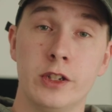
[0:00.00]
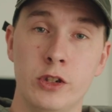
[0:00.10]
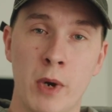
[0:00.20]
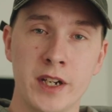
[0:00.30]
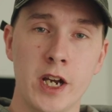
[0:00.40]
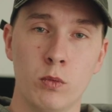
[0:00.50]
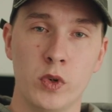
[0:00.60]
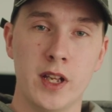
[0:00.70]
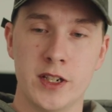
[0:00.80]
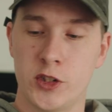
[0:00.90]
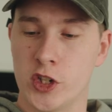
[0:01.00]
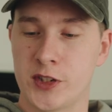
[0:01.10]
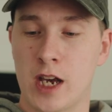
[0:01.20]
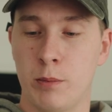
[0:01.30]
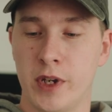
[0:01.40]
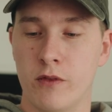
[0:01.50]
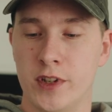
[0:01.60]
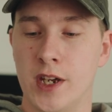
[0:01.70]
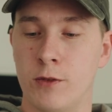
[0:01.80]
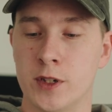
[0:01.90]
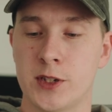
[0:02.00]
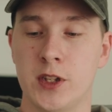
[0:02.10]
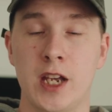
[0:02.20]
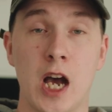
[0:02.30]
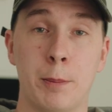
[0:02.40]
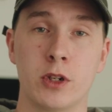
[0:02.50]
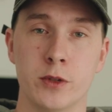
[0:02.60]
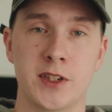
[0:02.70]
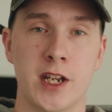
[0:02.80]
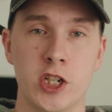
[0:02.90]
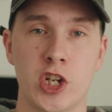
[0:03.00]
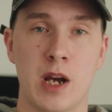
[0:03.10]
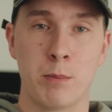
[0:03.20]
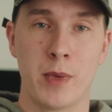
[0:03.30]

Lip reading: You might not realize just how big of a difference the optical steady shot